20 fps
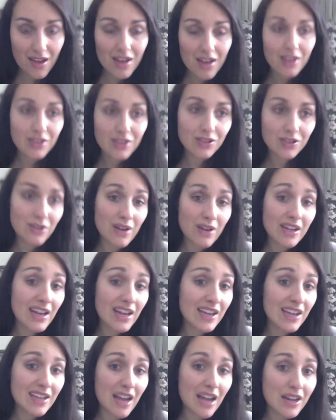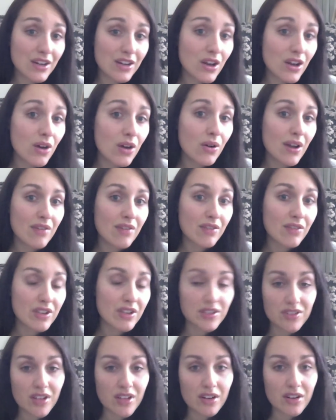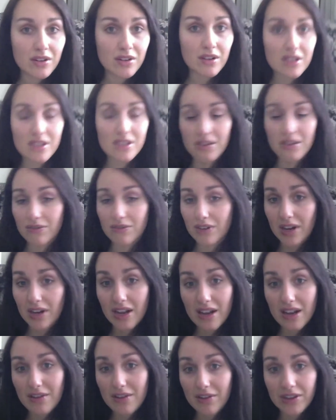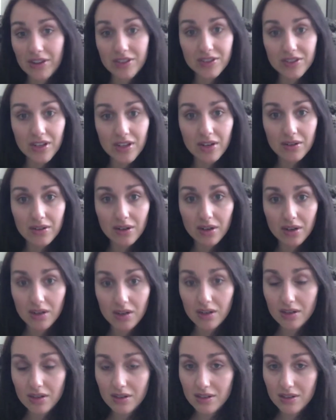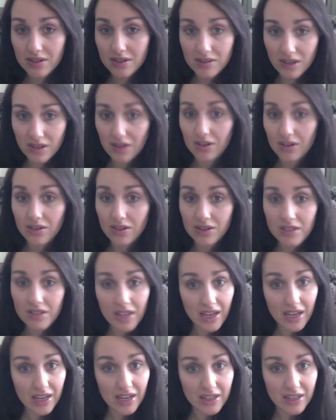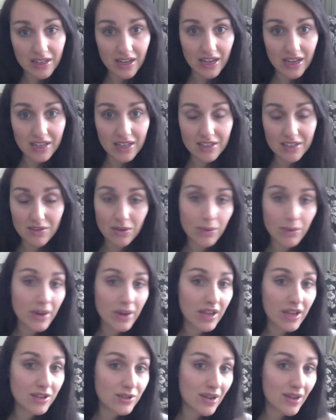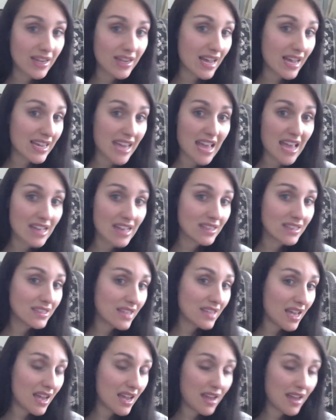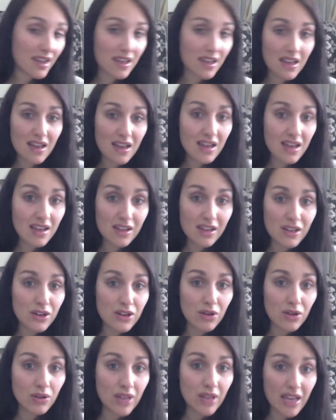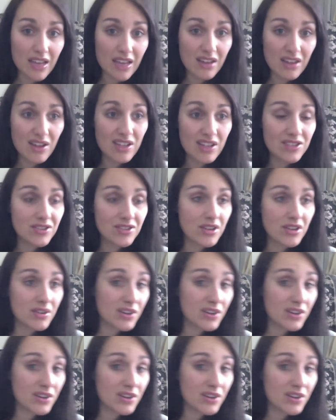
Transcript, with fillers: So, and I, I know every stutter is different, and every stutter stutters a, a different way. So I, I can't say, you know, like, is stuttering